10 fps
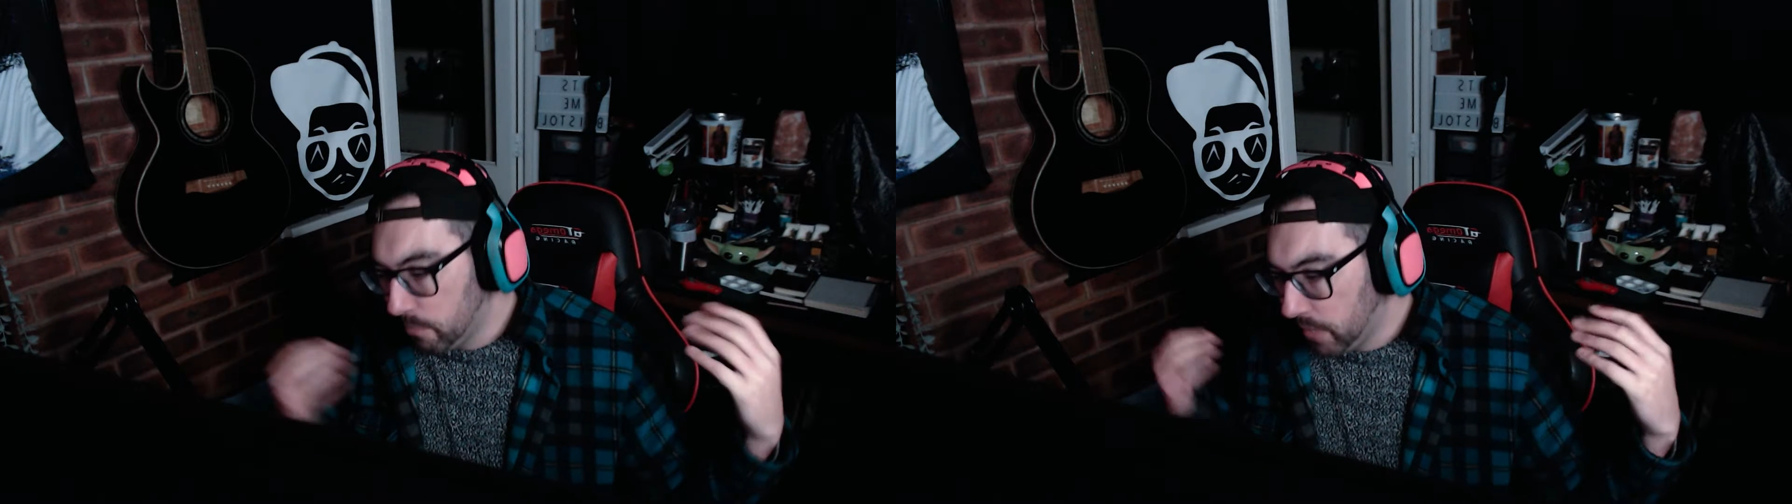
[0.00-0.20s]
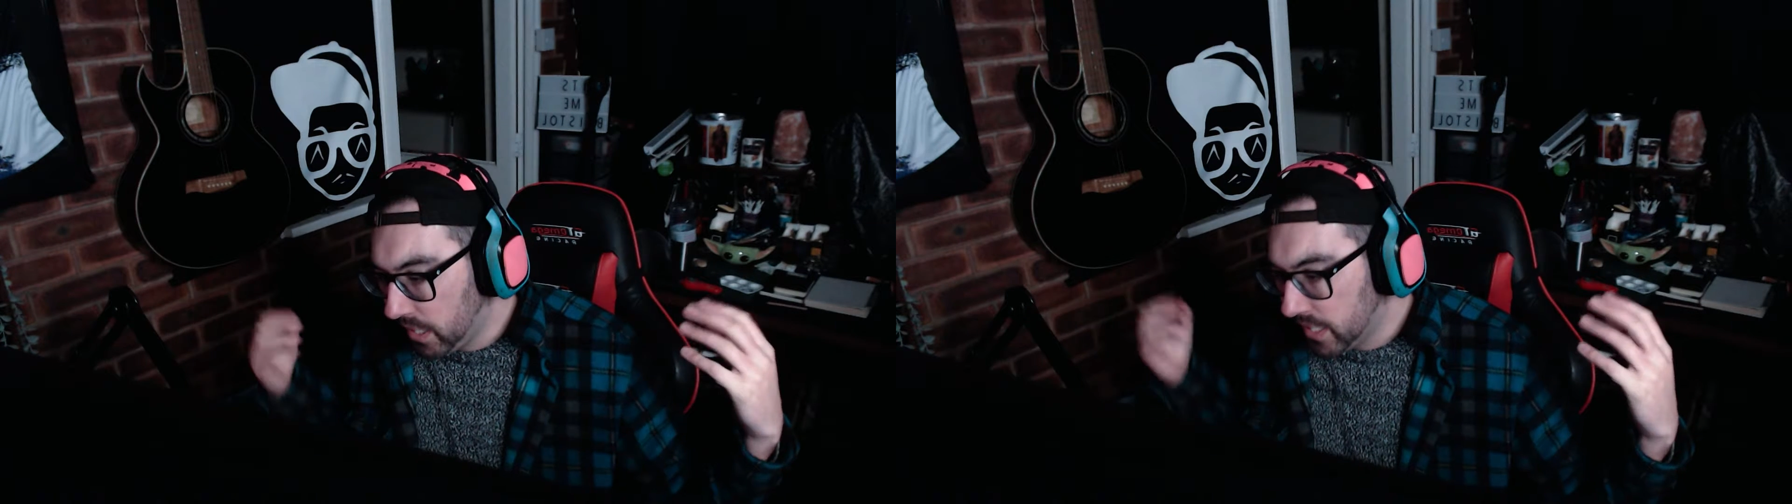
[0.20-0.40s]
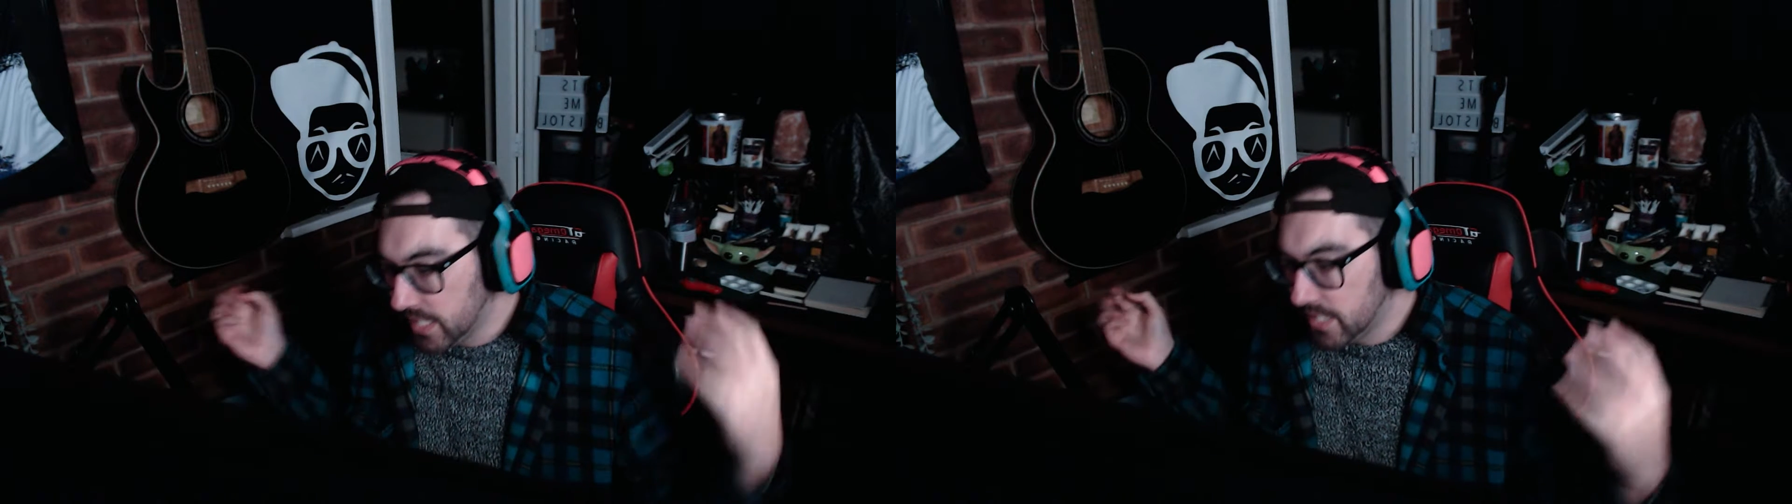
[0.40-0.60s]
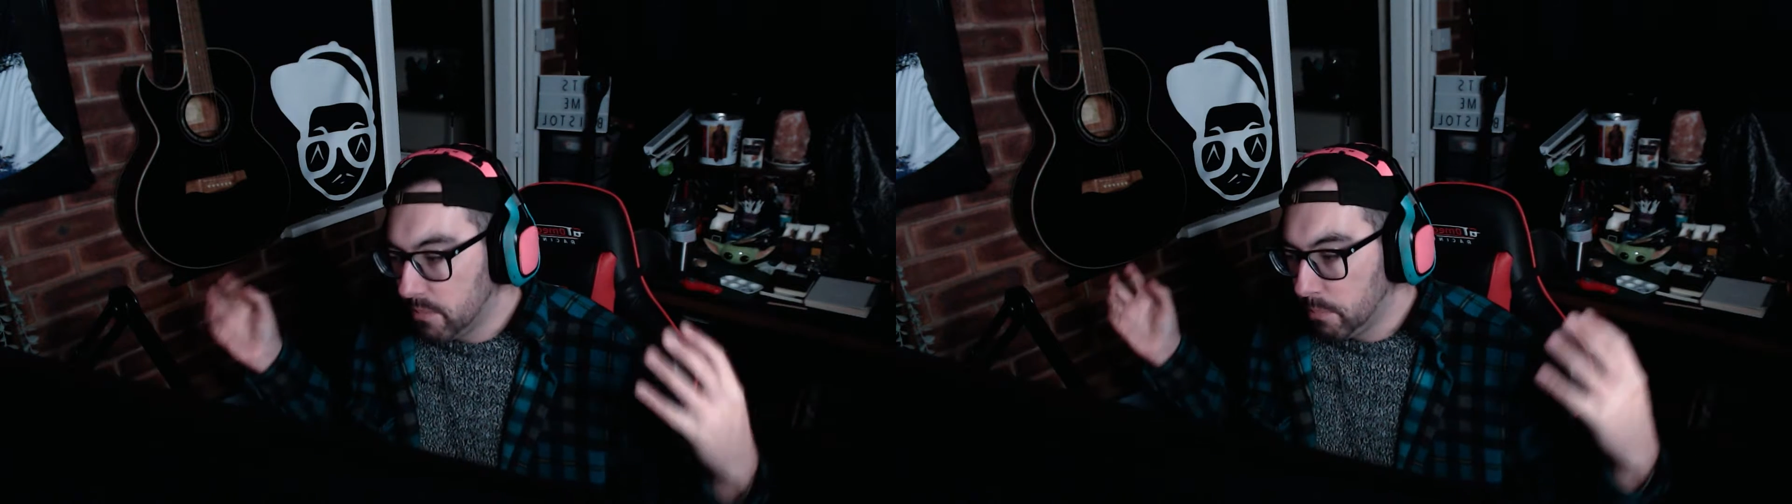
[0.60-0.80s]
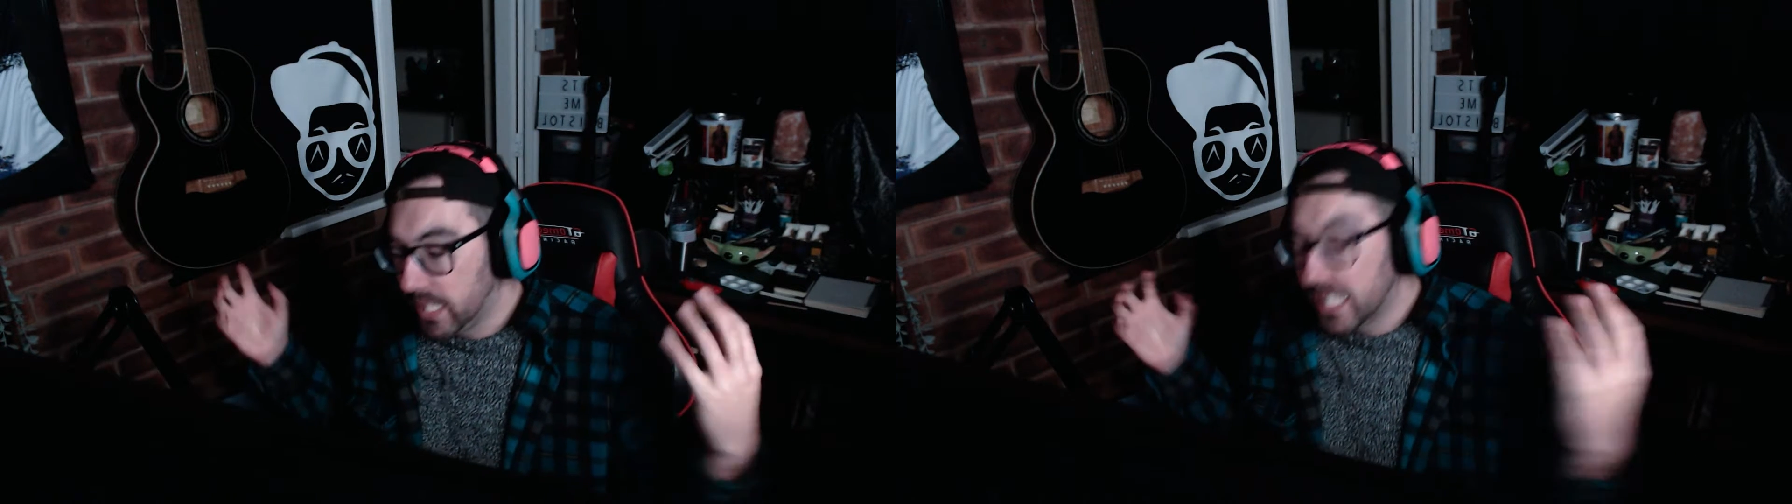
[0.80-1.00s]
my
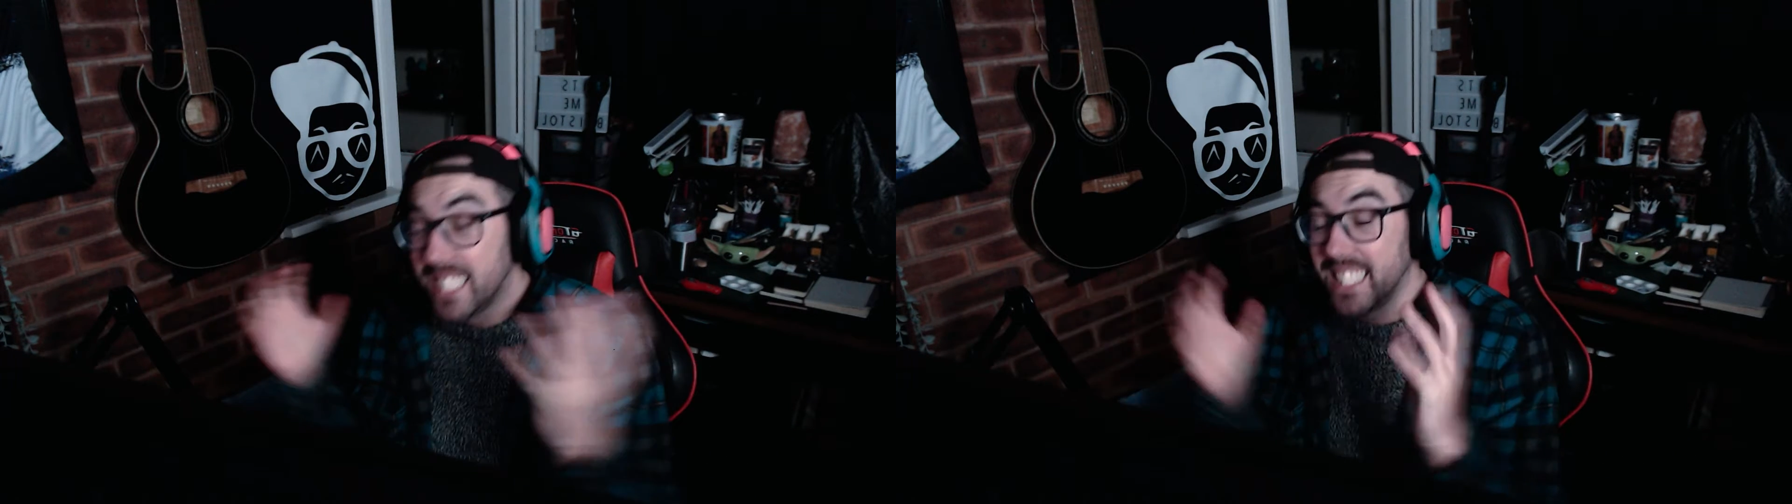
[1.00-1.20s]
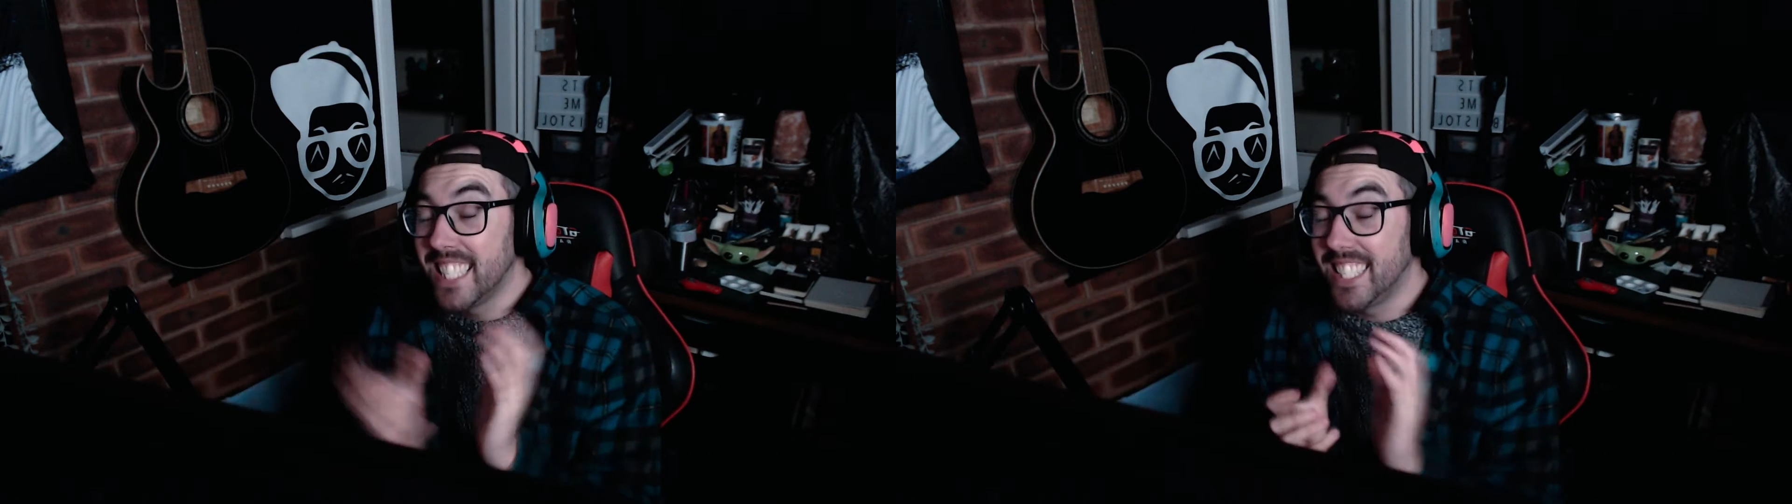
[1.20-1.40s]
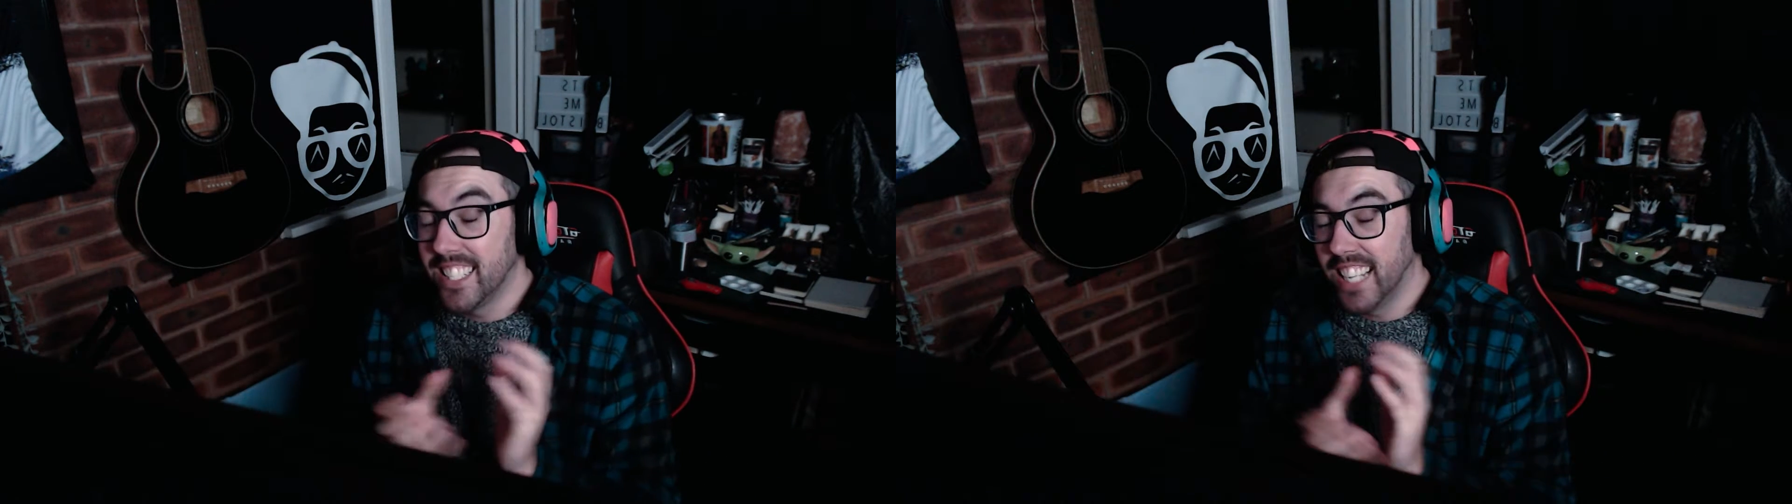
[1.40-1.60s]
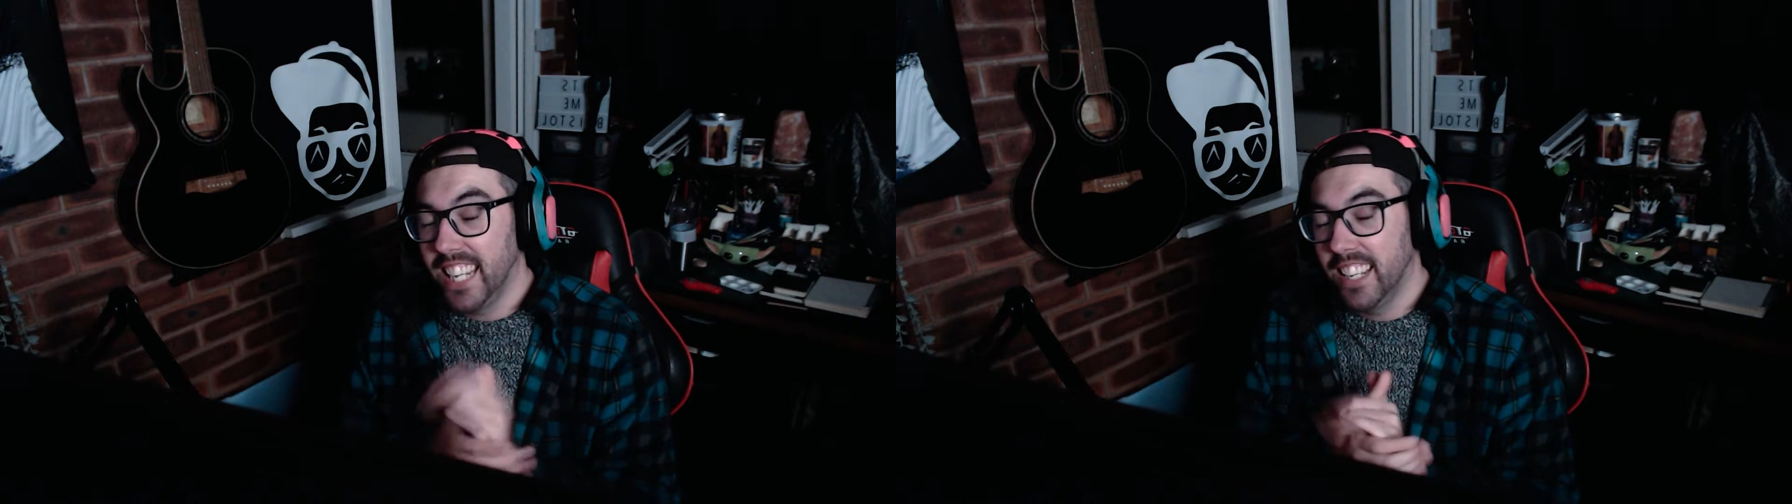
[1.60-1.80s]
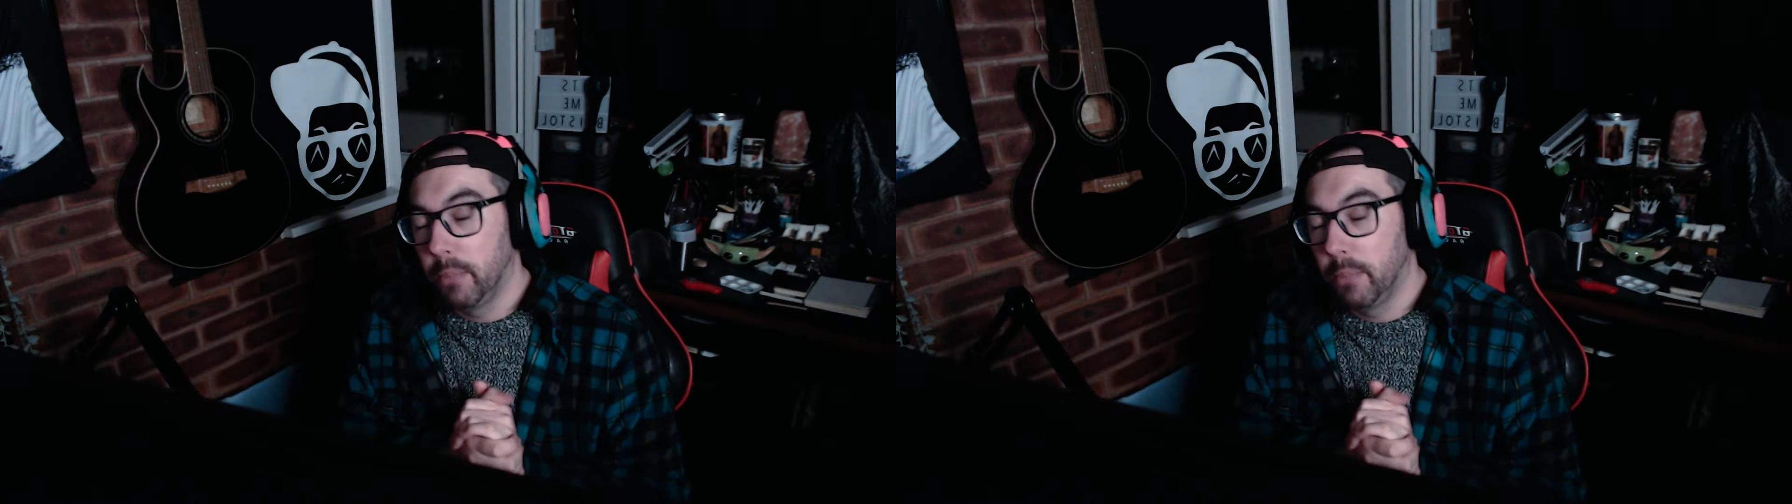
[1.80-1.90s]
consistency